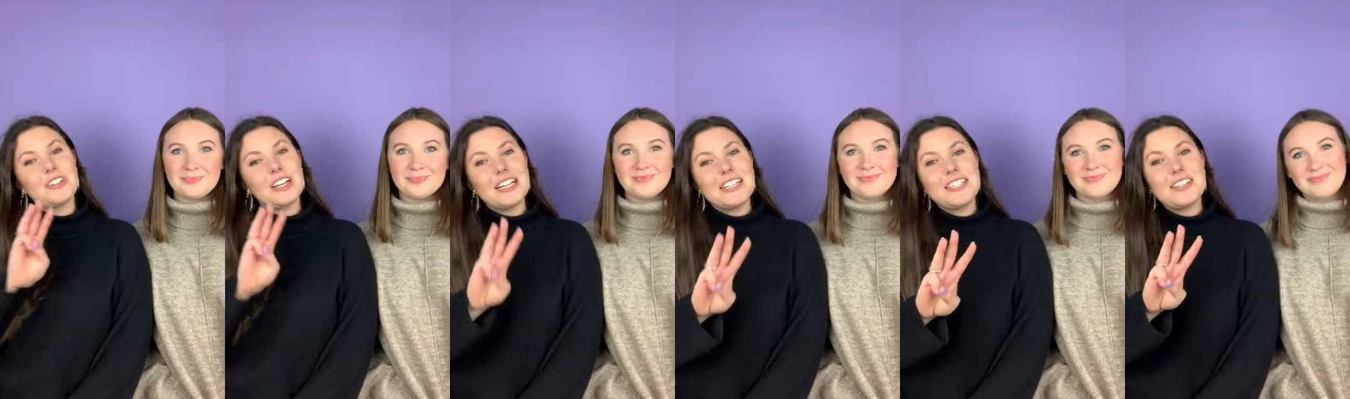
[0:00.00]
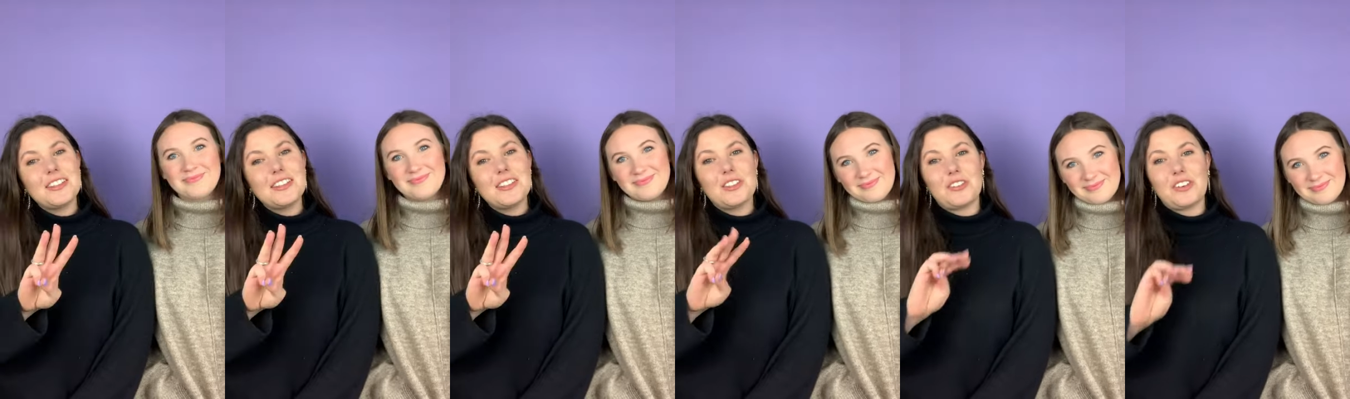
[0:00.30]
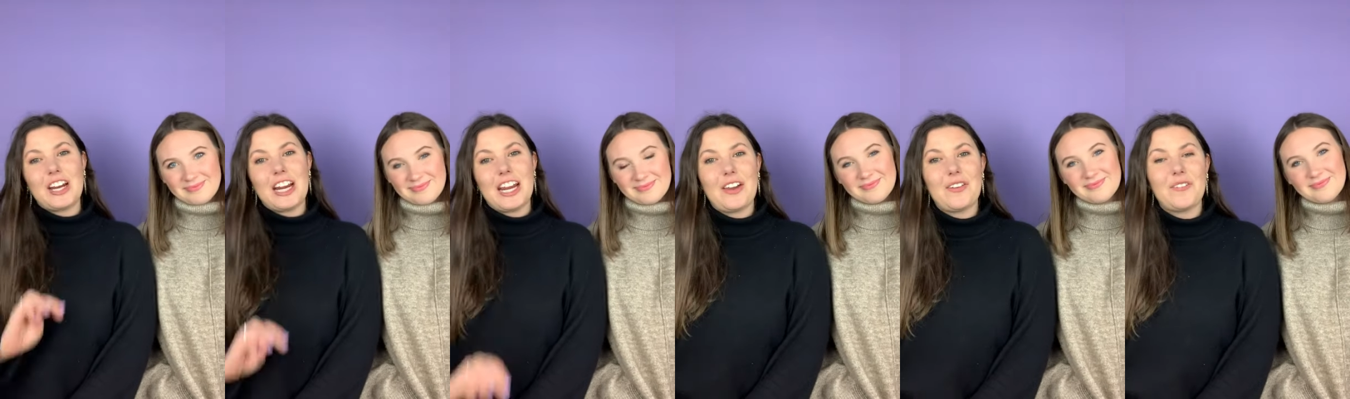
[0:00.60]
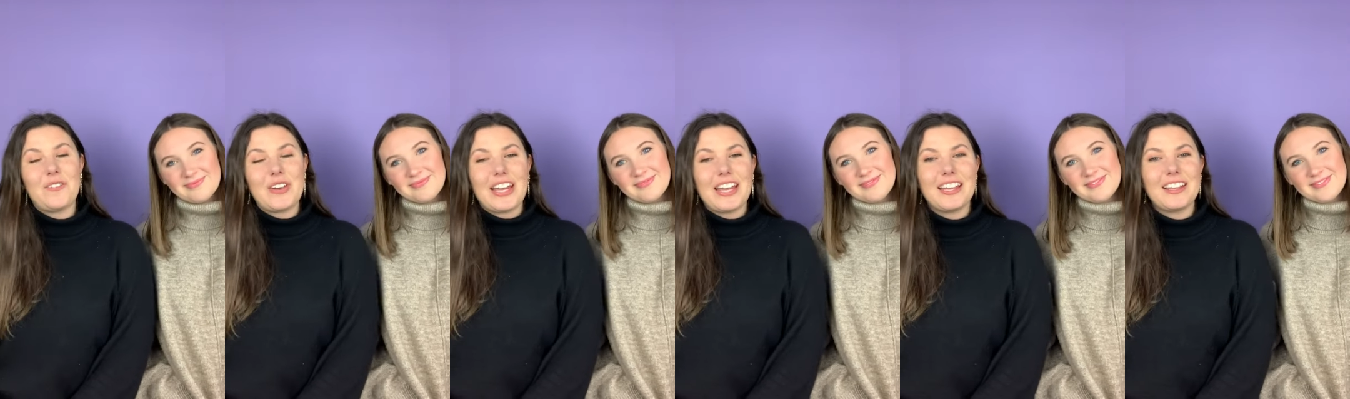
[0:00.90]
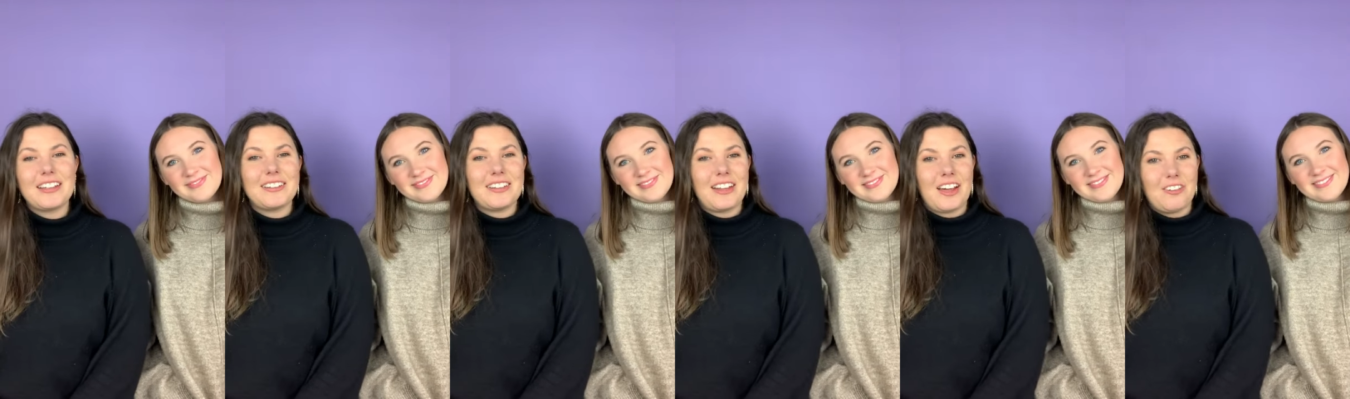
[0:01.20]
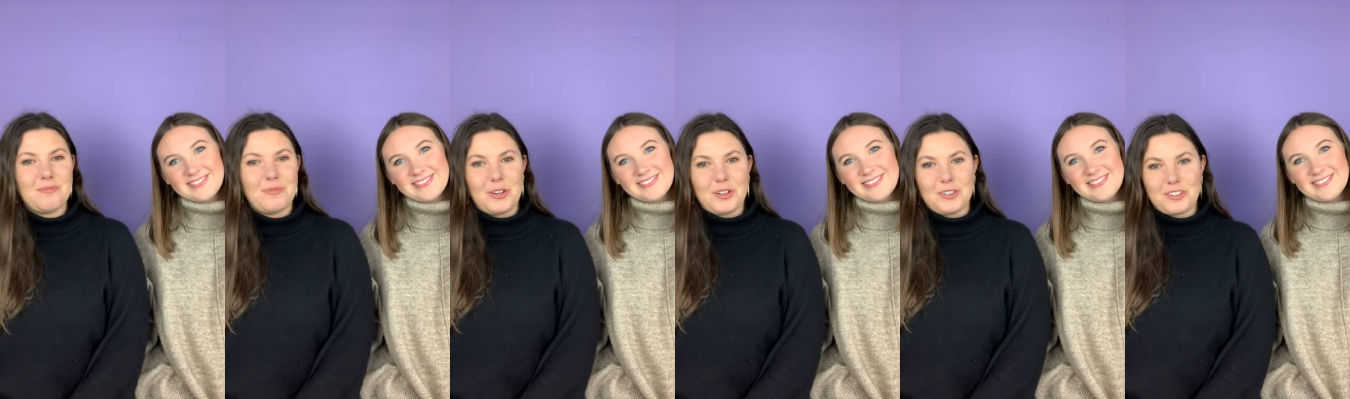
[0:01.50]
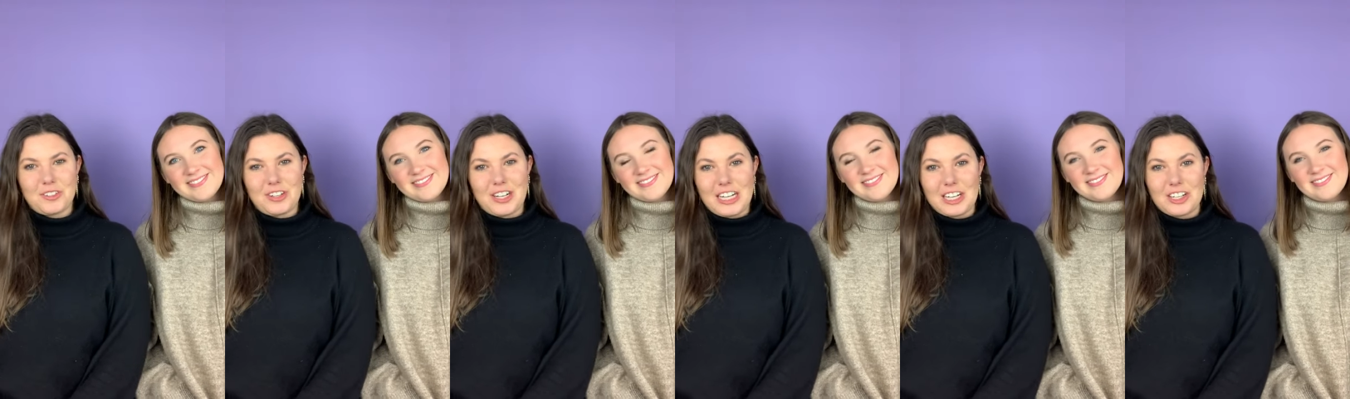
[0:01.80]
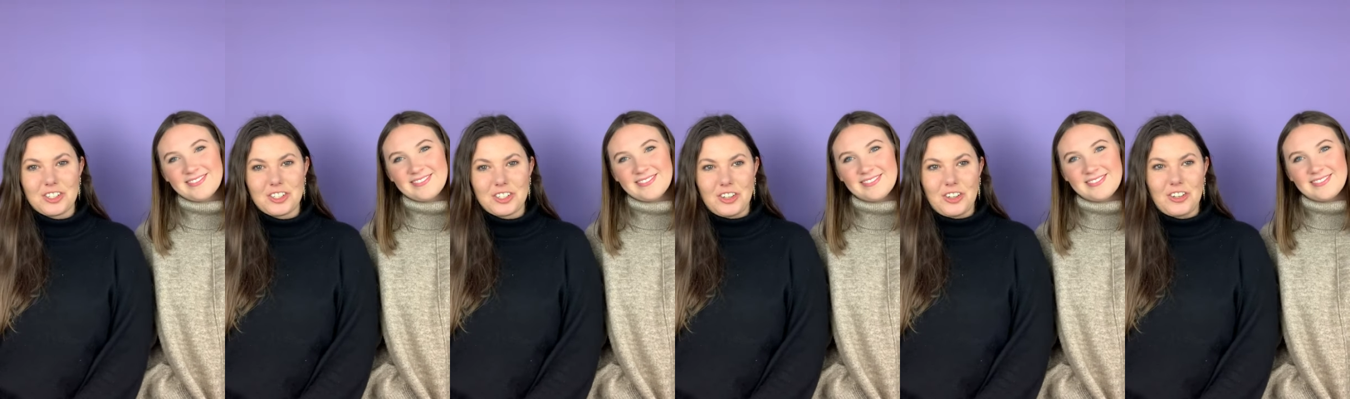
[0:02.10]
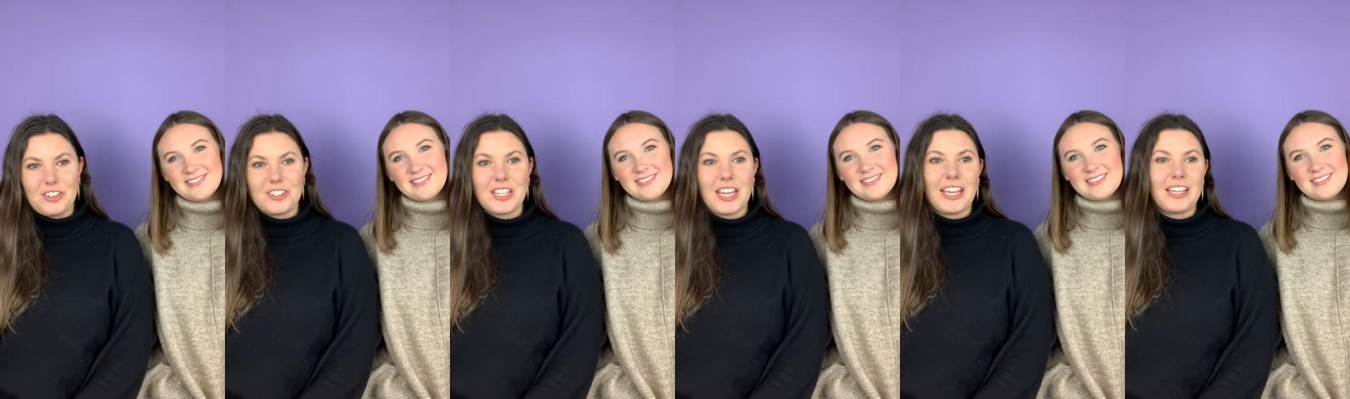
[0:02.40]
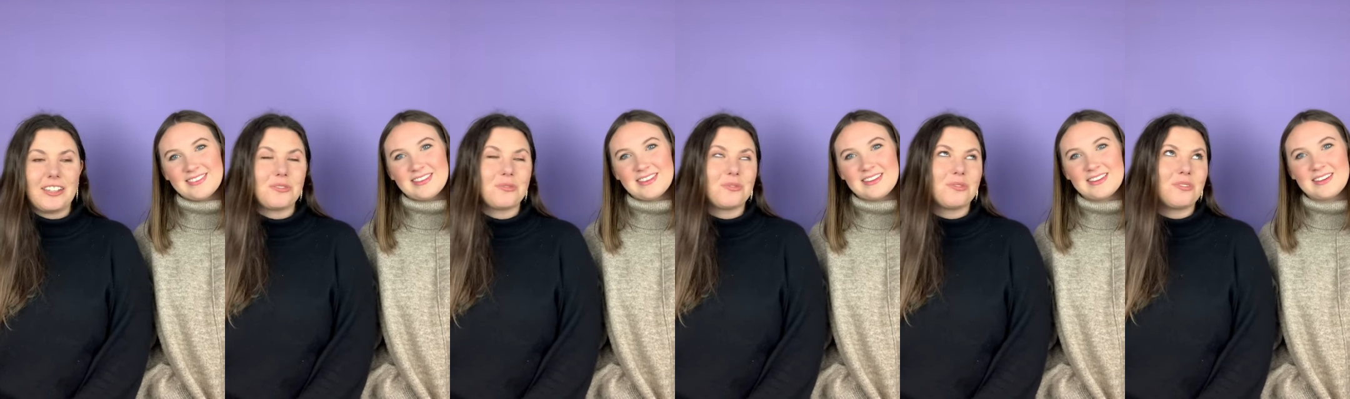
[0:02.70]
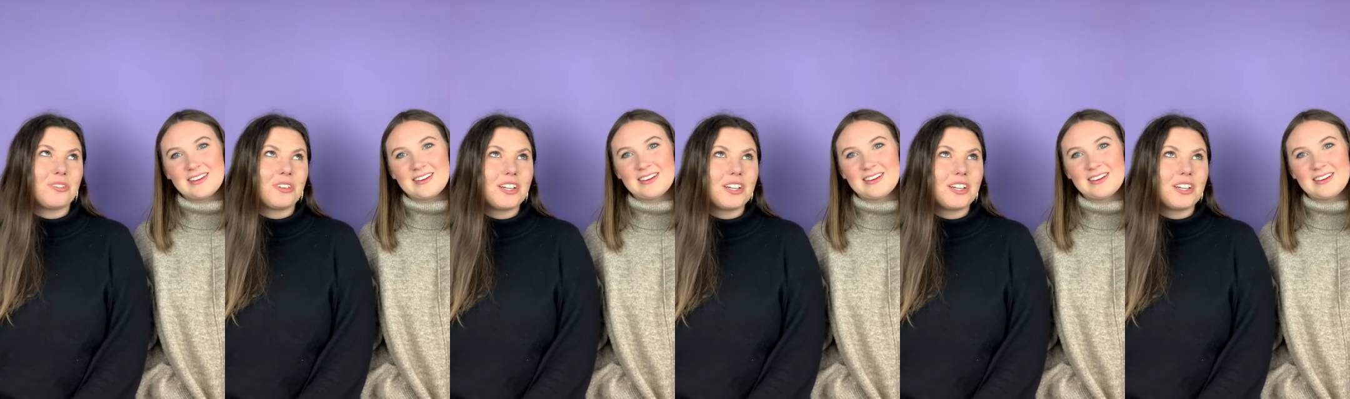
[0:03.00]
Speaker 1: reason three we love Baltarini shoes is